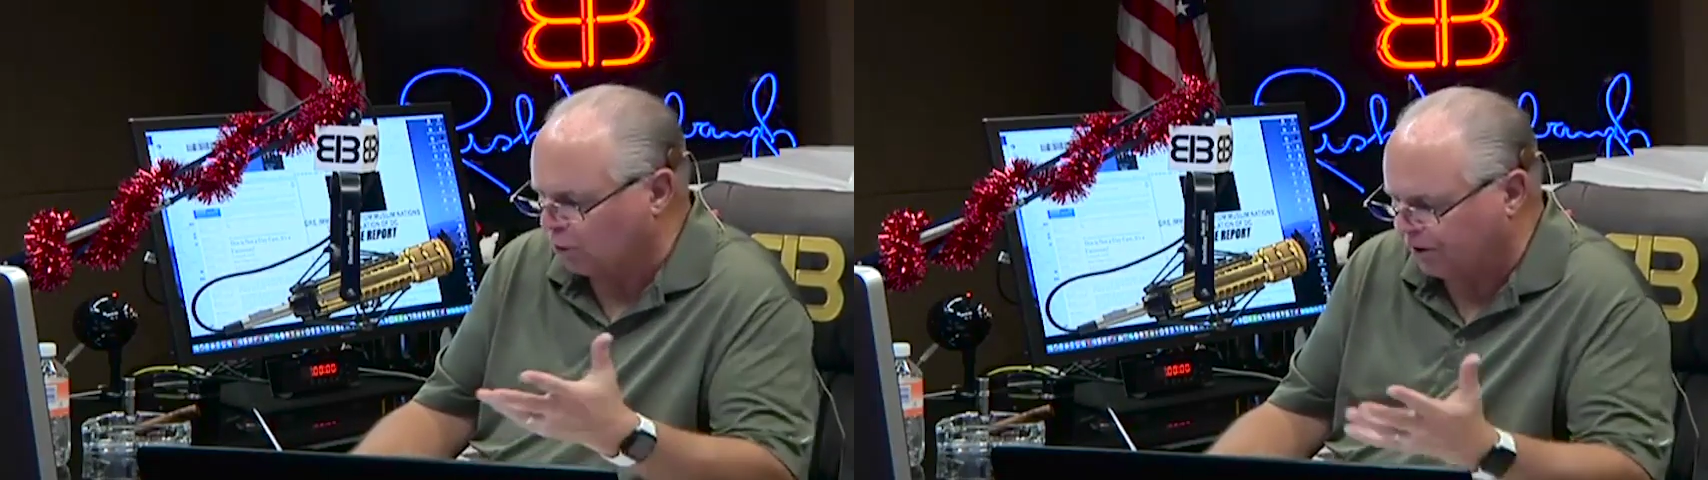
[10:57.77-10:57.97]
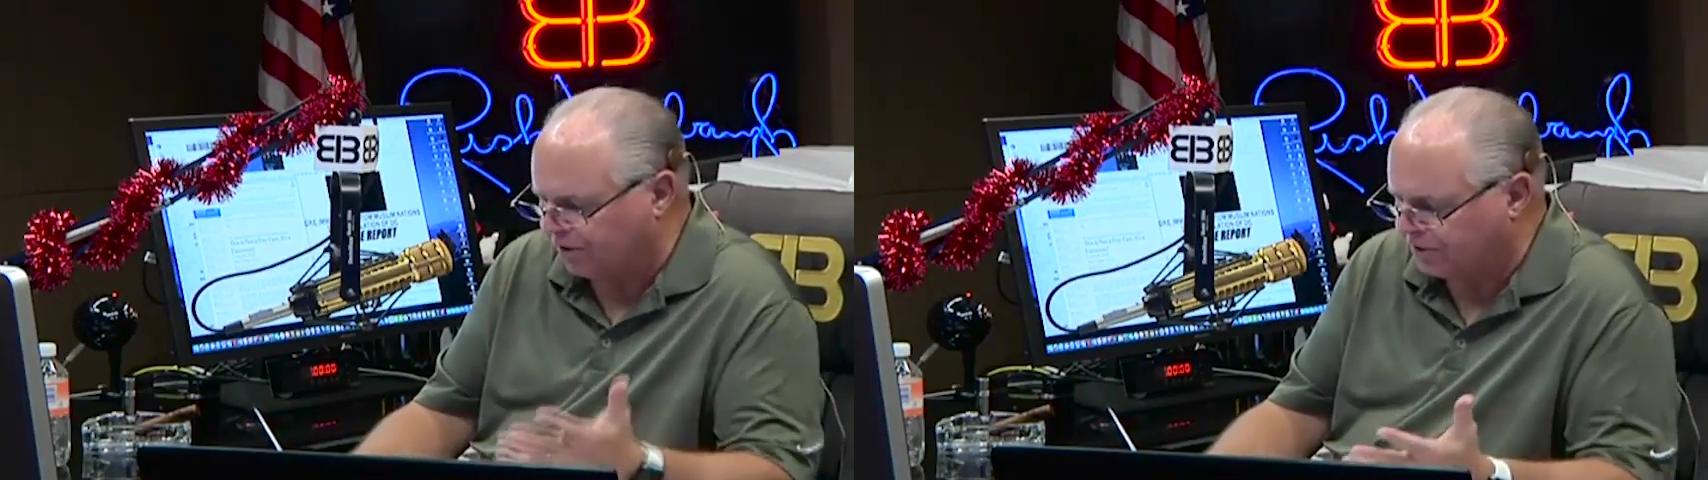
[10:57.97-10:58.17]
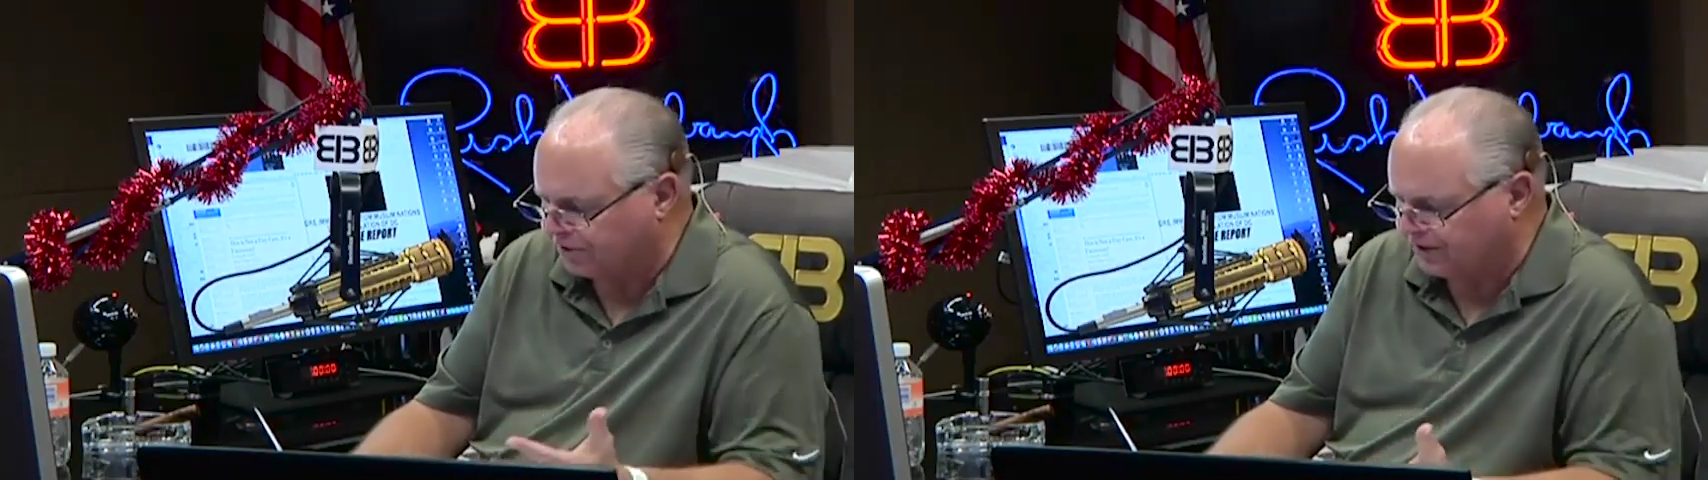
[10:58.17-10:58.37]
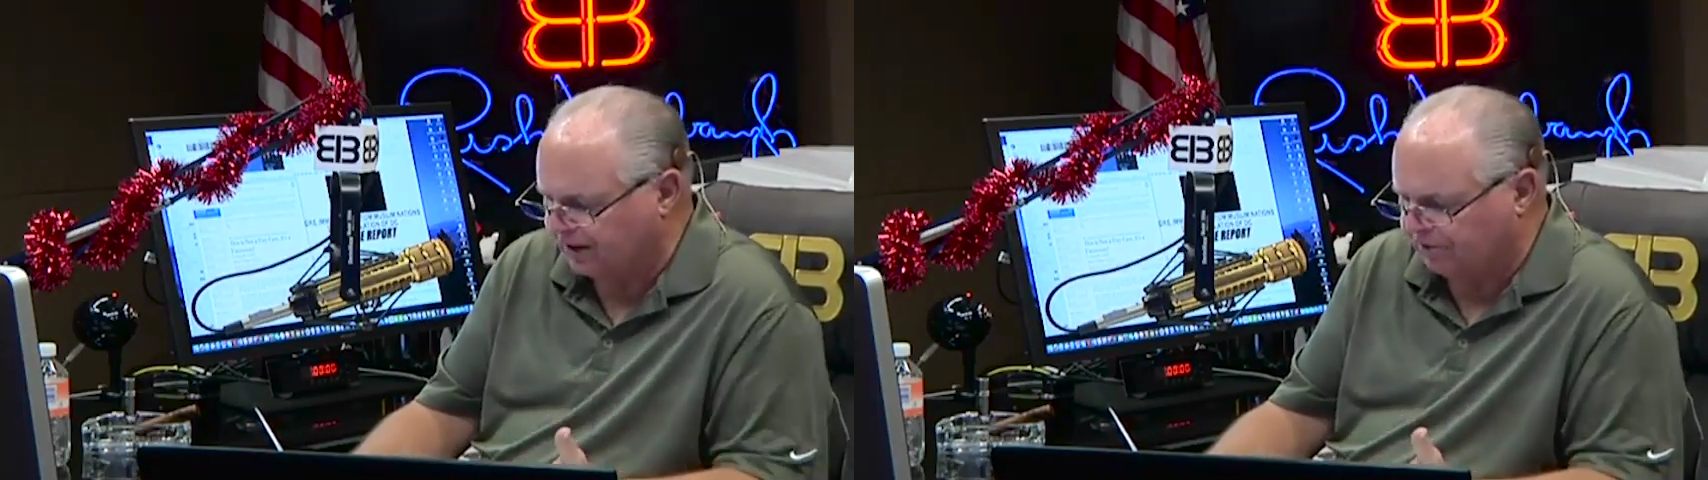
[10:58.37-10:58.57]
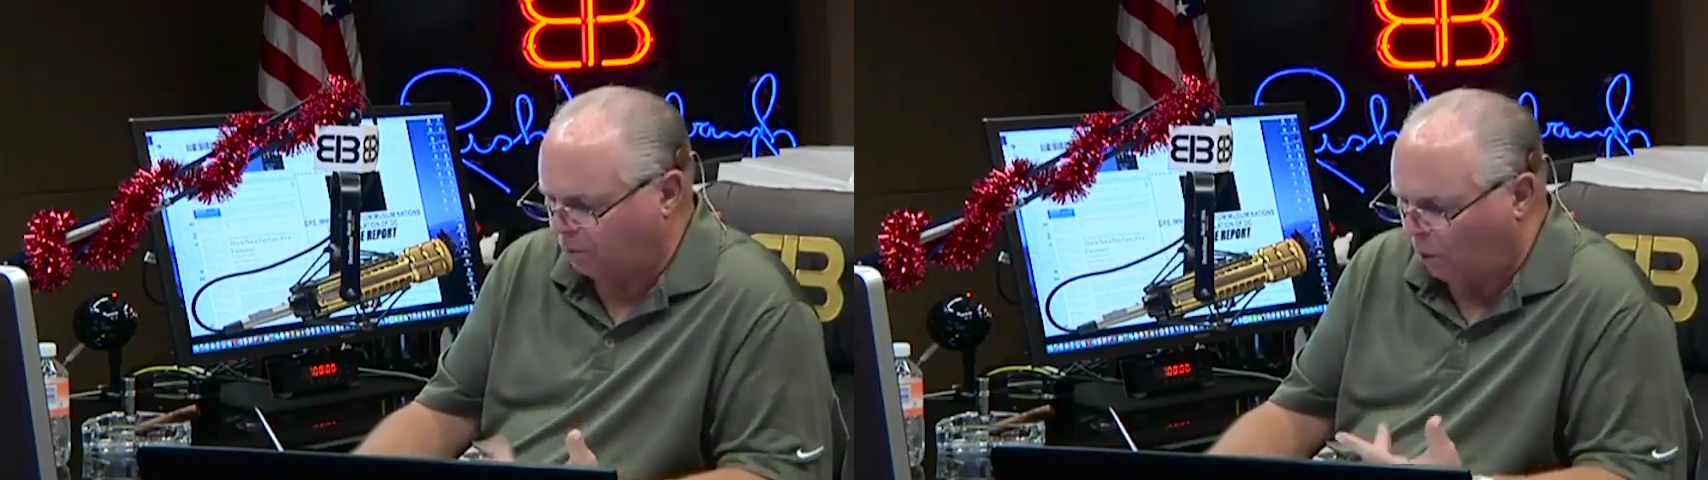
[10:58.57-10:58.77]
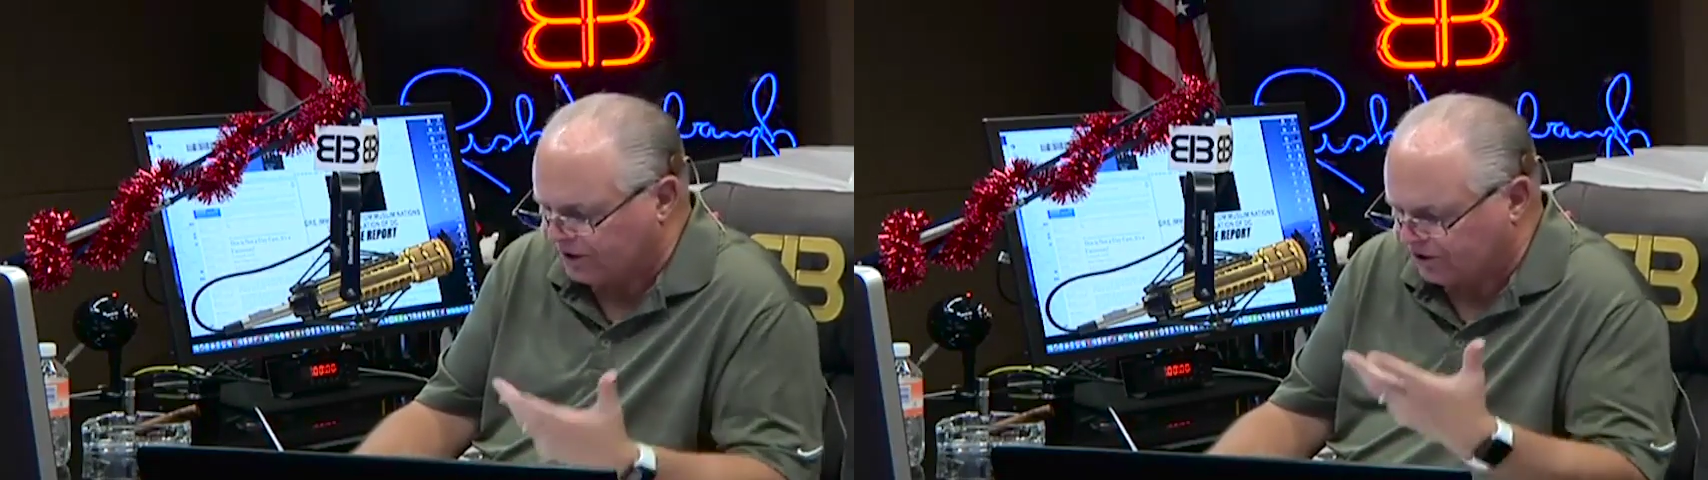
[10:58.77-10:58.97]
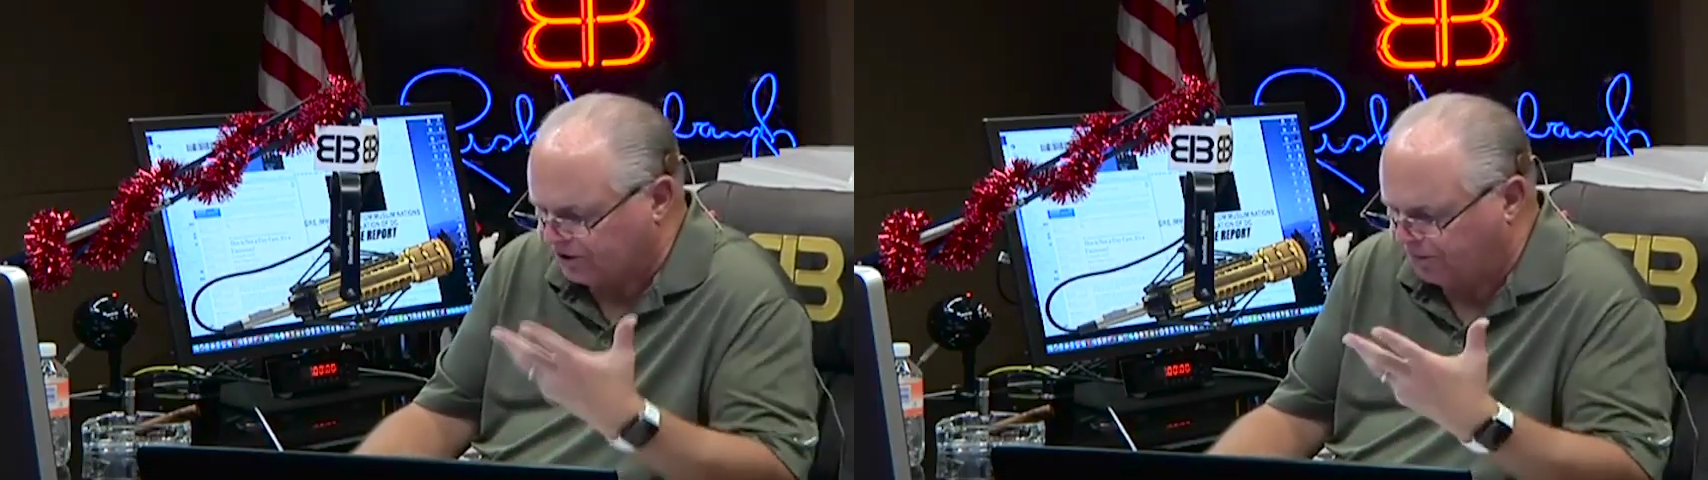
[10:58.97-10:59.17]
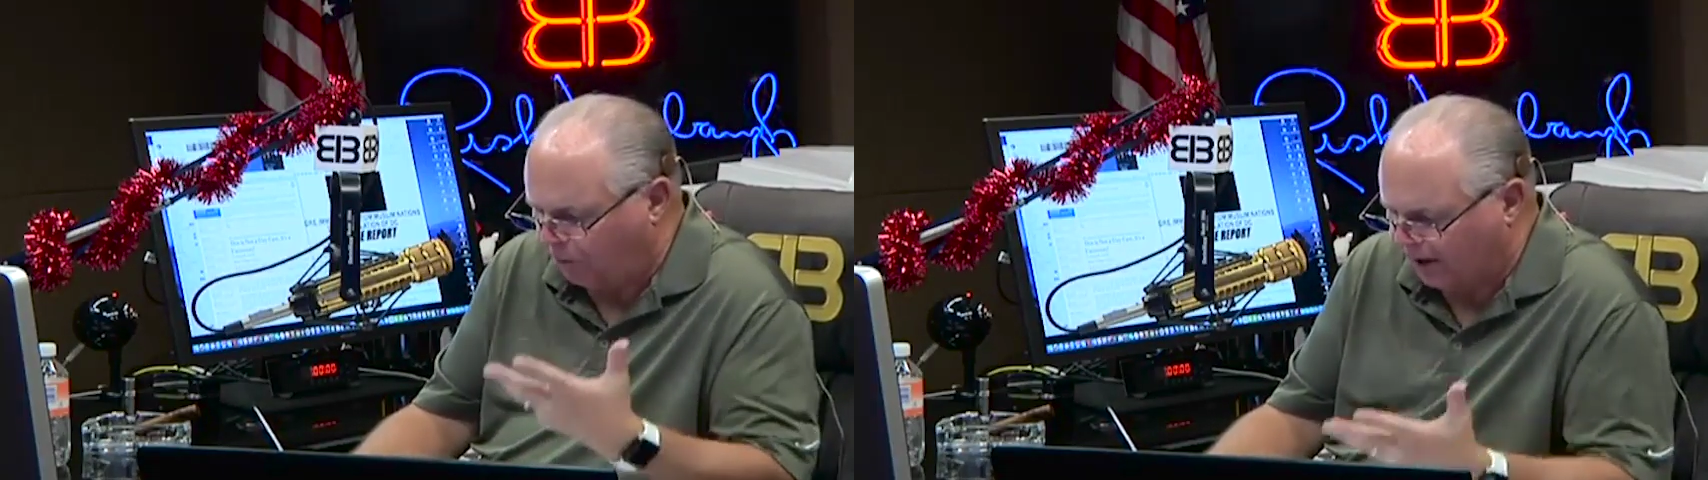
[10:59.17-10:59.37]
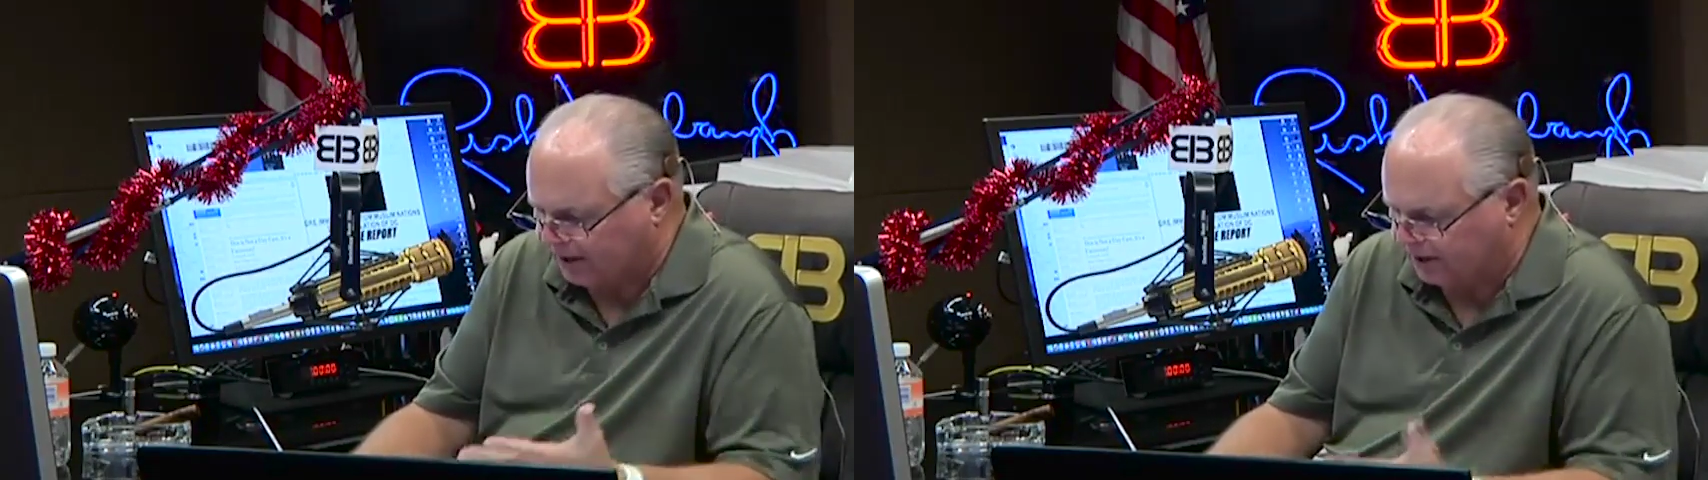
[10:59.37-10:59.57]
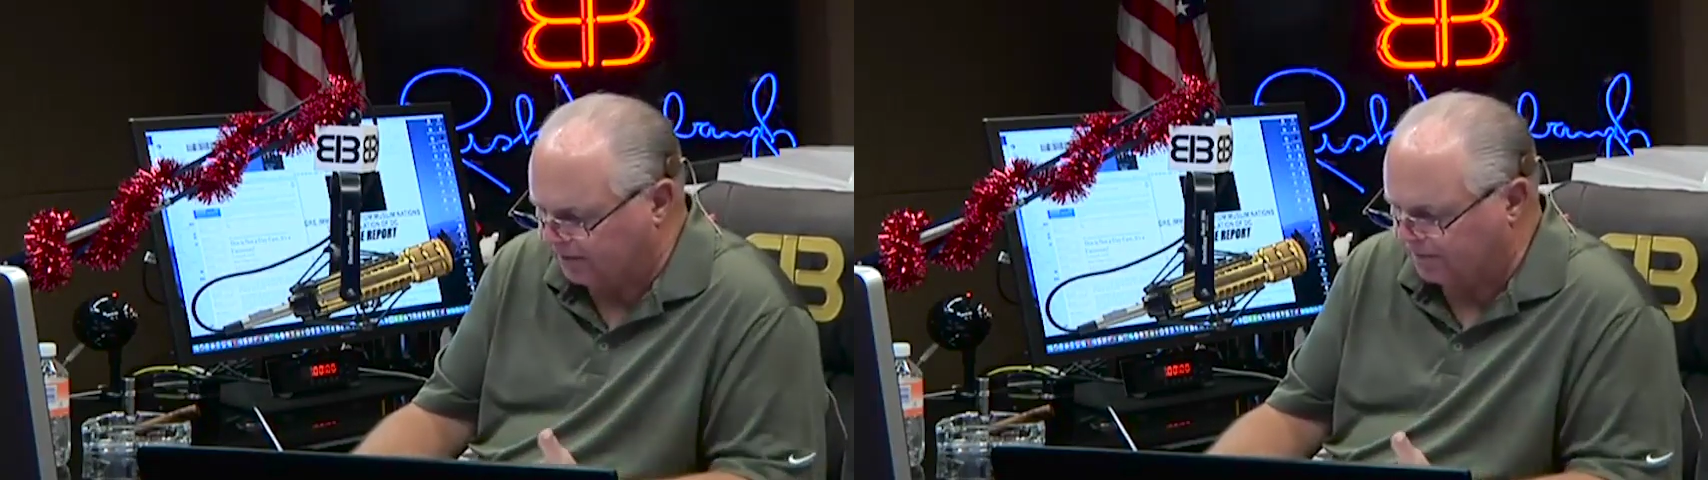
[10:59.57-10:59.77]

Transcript: work for yourself? What's the point?